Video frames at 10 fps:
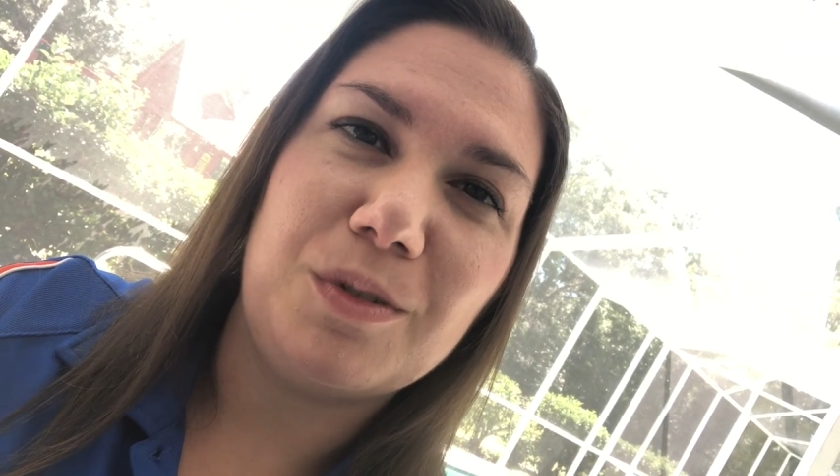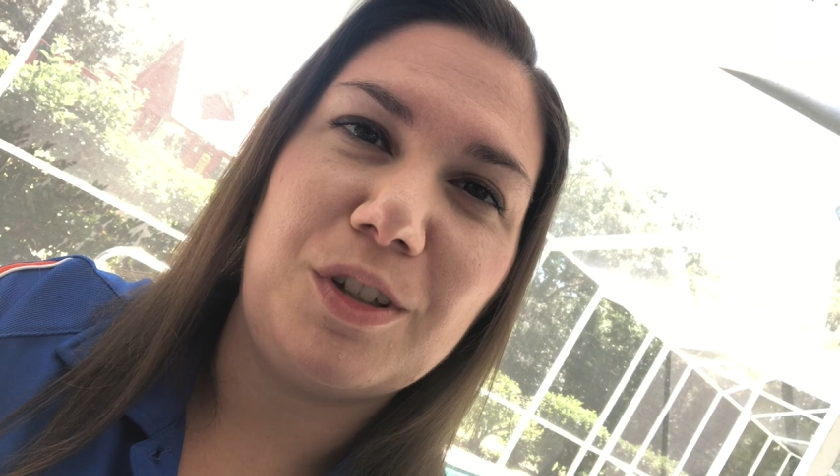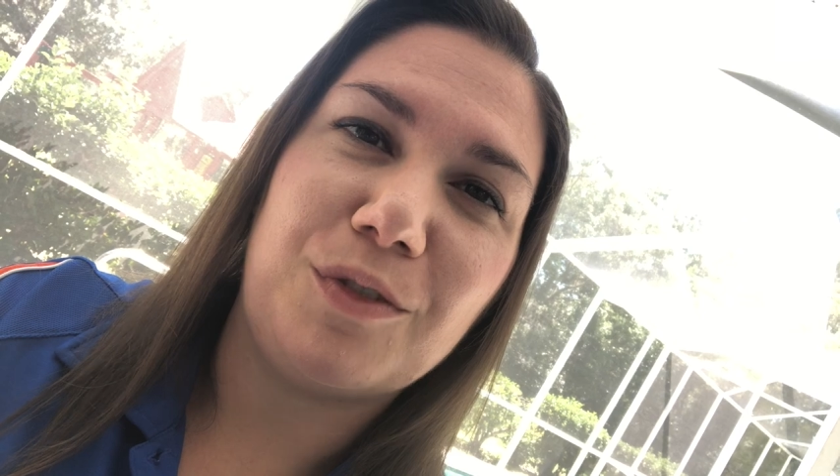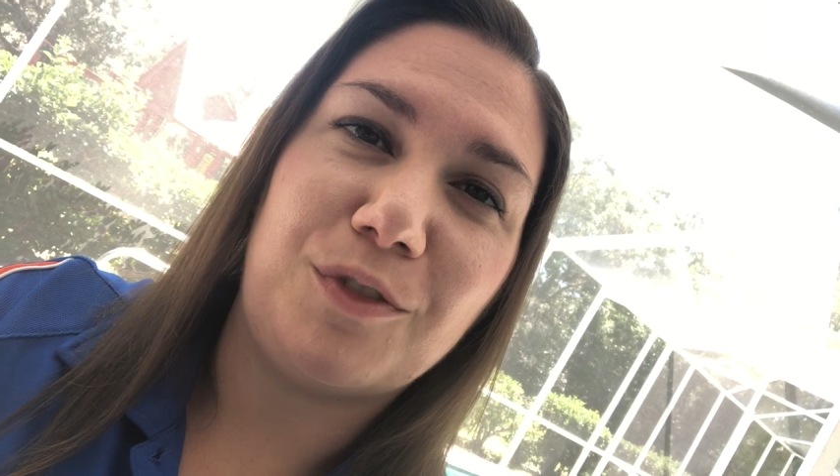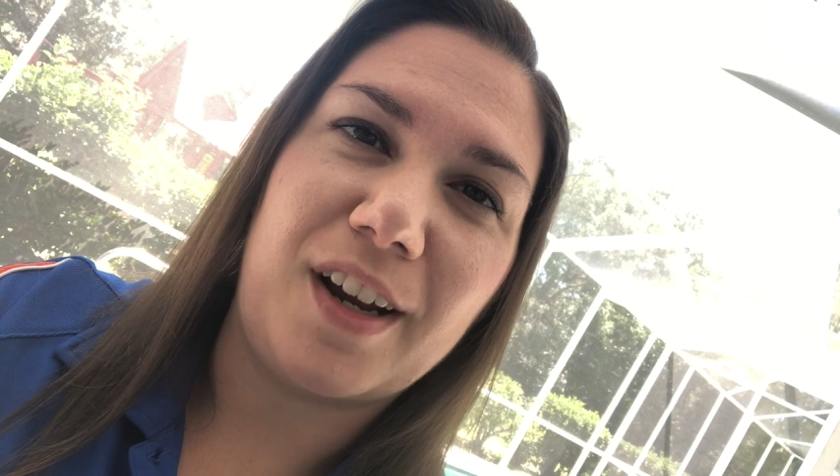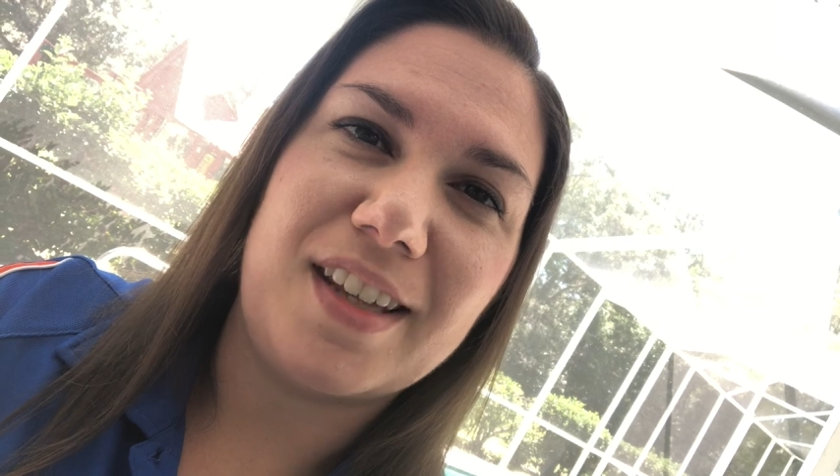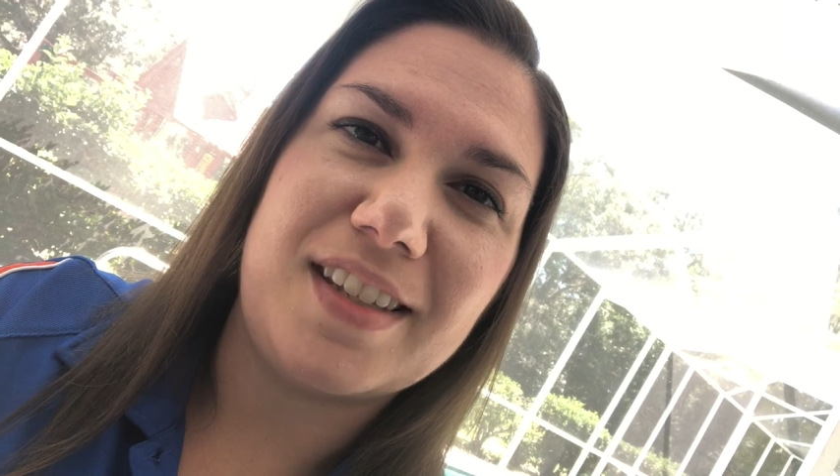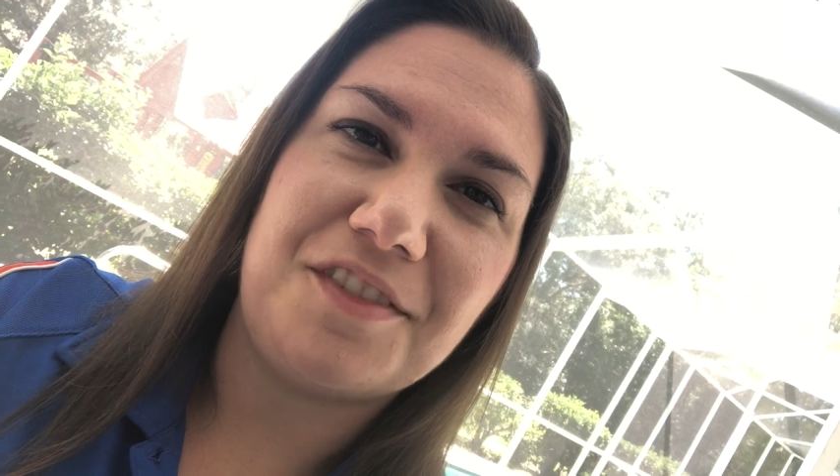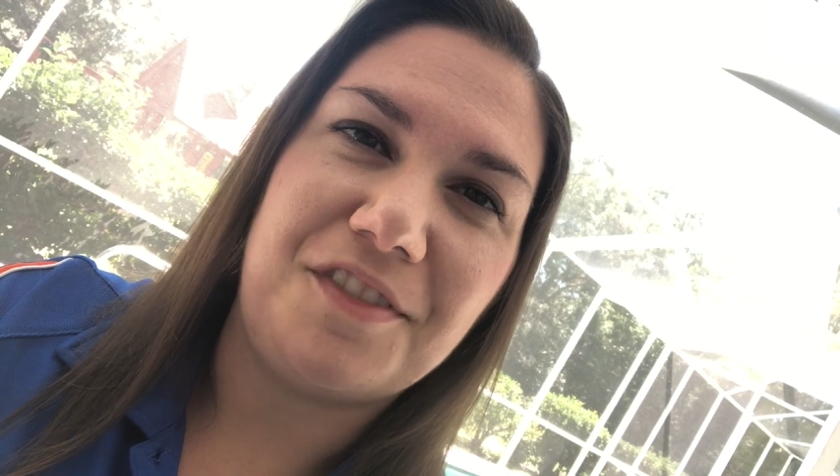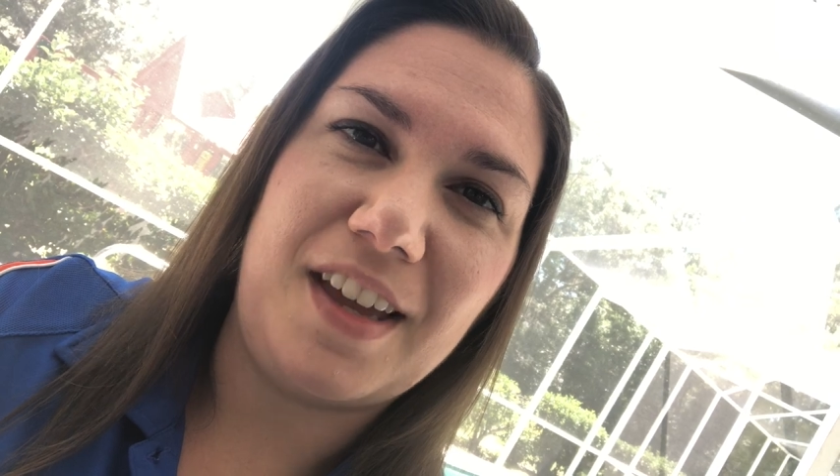your friends,
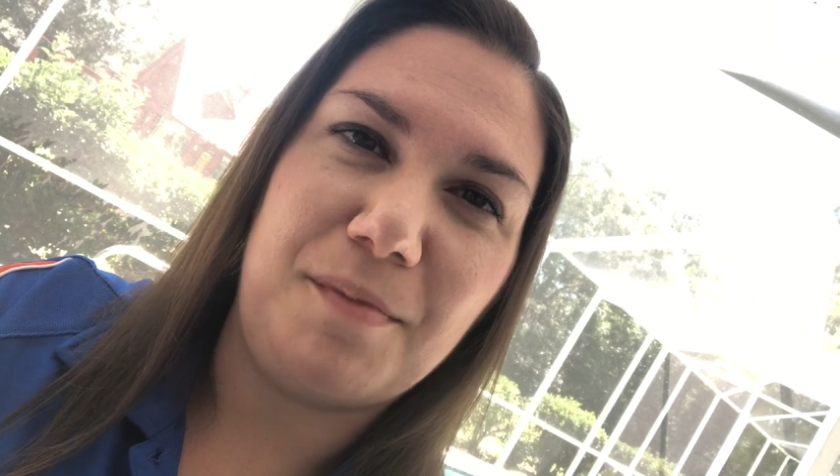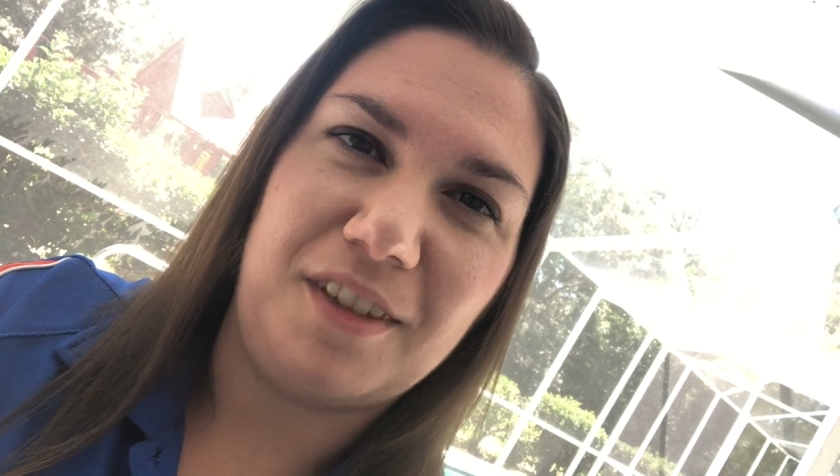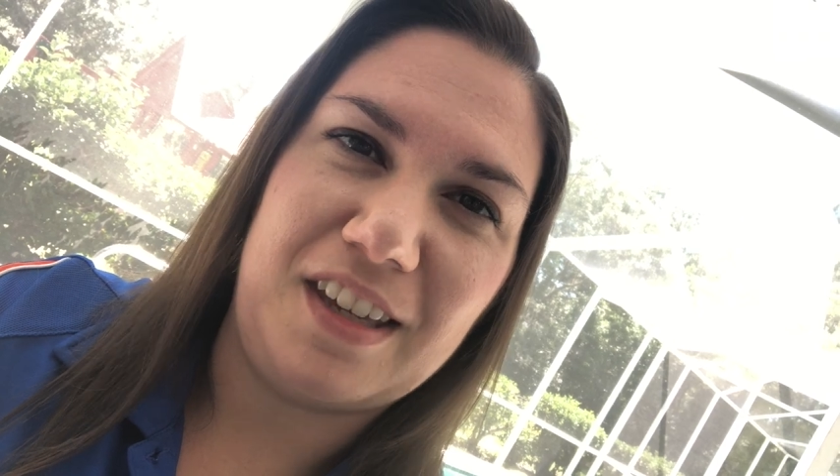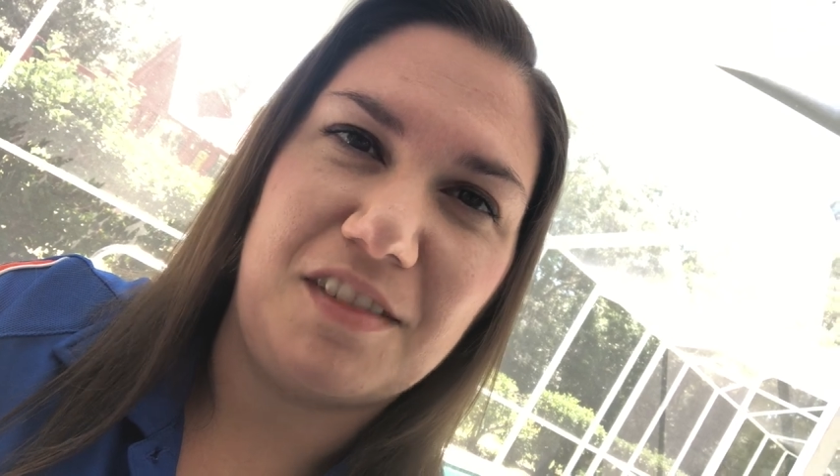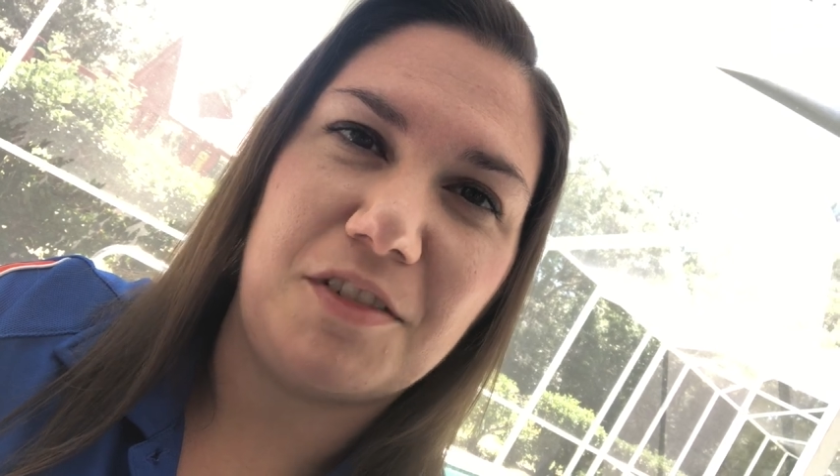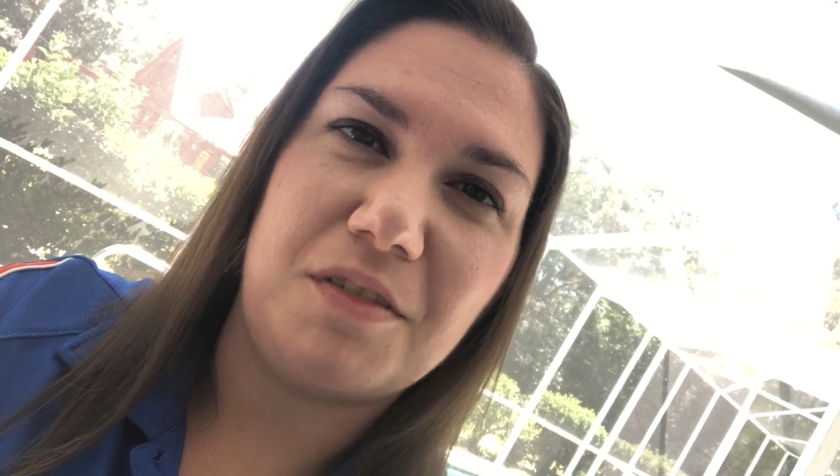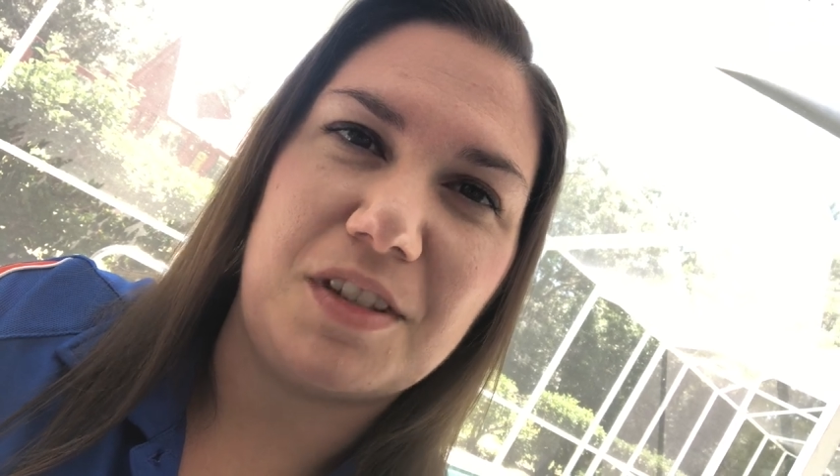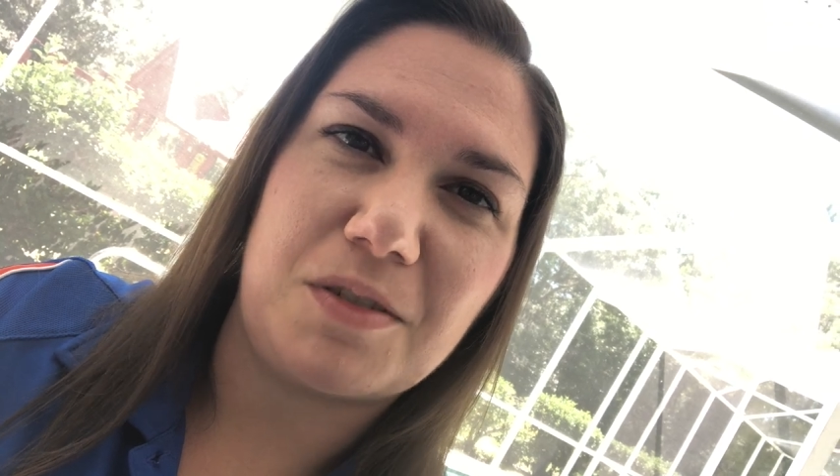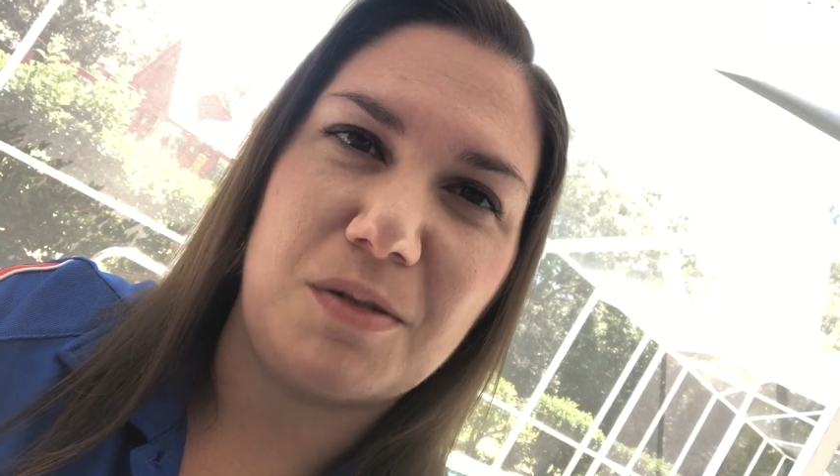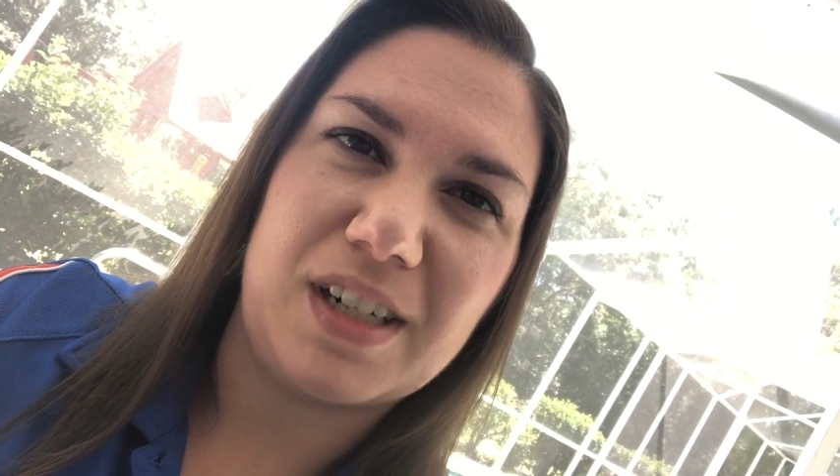and family through
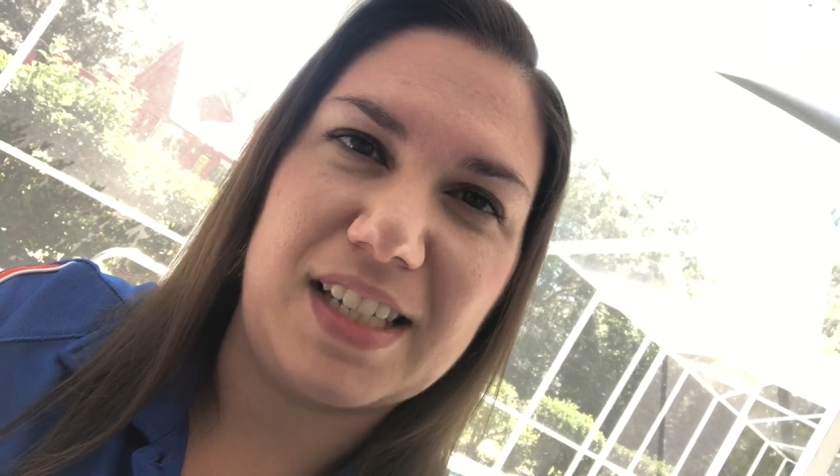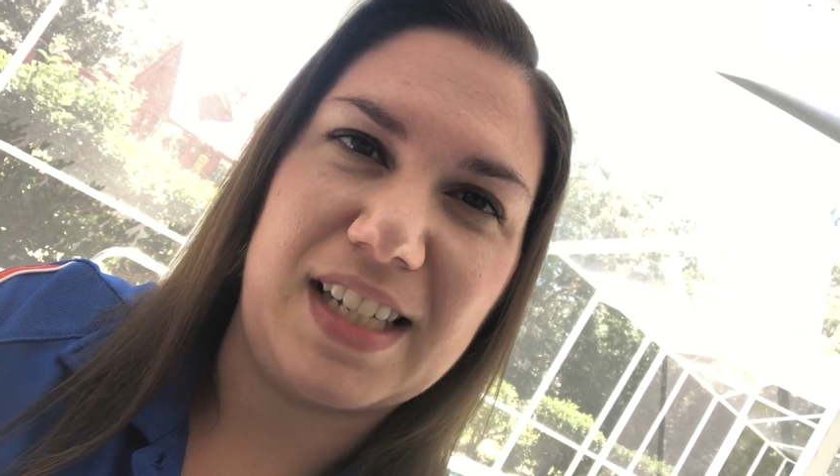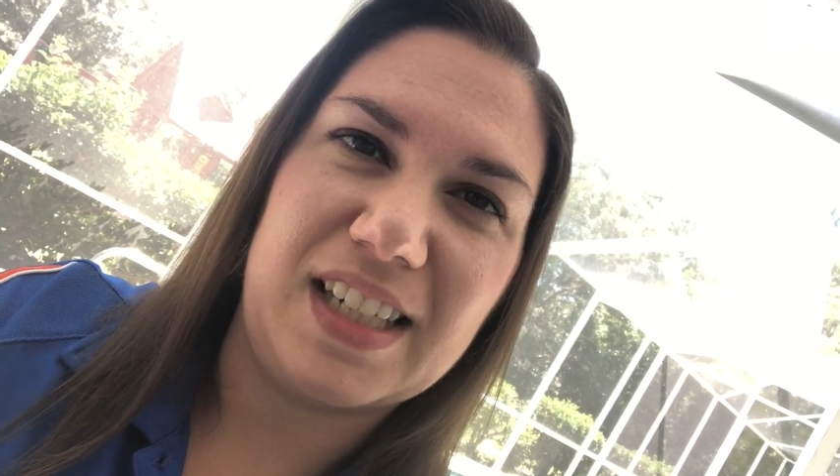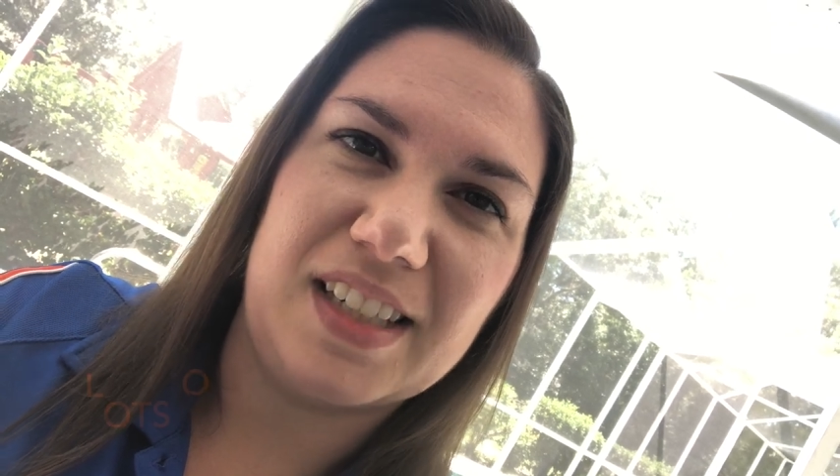this quarantine.